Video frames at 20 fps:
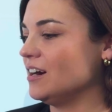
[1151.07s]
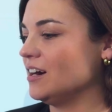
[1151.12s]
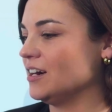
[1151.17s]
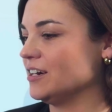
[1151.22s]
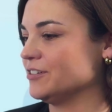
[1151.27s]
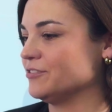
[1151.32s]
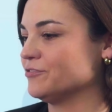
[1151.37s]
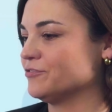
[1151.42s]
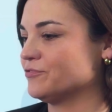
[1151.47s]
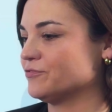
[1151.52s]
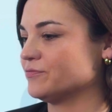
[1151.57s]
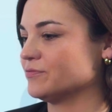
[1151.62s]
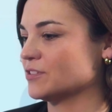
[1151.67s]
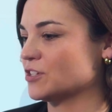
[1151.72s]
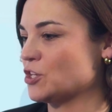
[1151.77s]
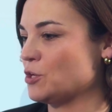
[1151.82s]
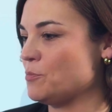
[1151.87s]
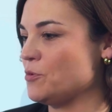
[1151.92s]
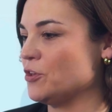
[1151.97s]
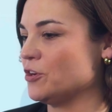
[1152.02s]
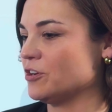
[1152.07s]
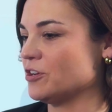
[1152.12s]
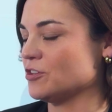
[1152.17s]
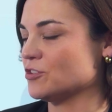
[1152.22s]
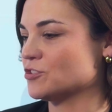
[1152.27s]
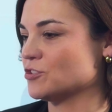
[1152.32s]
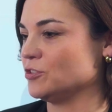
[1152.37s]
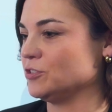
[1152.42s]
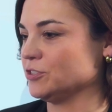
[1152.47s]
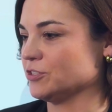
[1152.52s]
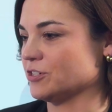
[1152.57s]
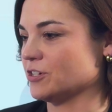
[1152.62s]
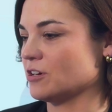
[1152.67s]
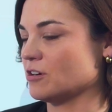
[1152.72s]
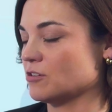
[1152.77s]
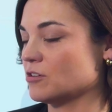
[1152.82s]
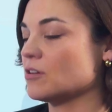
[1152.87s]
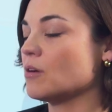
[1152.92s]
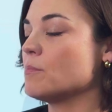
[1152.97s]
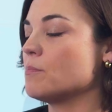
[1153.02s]
of community solar,
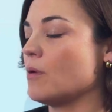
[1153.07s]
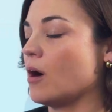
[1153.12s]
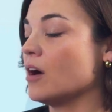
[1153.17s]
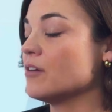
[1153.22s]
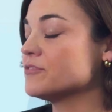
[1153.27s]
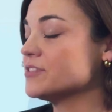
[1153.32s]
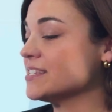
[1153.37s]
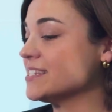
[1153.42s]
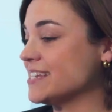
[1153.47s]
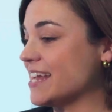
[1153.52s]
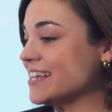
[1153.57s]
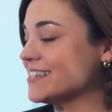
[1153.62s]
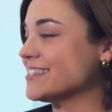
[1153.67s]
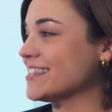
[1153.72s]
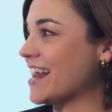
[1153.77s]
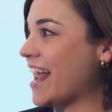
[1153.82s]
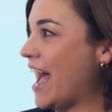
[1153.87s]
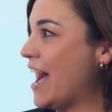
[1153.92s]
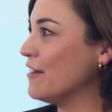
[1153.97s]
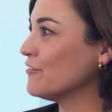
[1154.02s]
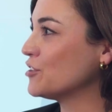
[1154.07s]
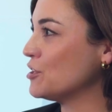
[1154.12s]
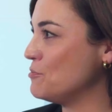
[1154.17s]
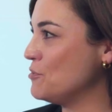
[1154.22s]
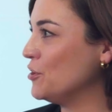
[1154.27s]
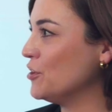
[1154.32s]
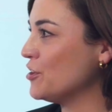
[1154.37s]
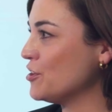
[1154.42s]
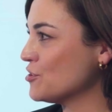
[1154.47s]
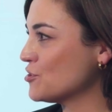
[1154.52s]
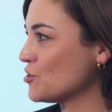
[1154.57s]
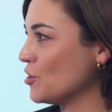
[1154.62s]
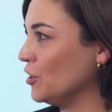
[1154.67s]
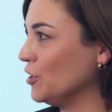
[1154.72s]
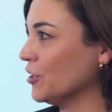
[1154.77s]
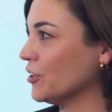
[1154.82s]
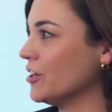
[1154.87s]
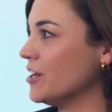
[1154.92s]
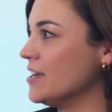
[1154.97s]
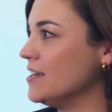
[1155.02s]
or of states that have community
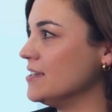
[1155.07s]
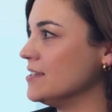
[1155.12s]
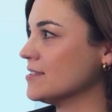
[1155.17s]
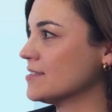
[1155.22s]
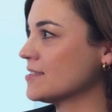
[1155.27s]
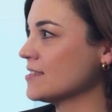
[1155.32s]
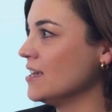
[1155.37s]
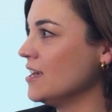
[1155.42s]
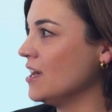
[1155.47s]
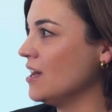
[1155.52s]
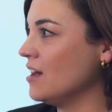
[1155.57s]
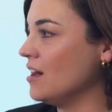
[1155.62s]
solar, is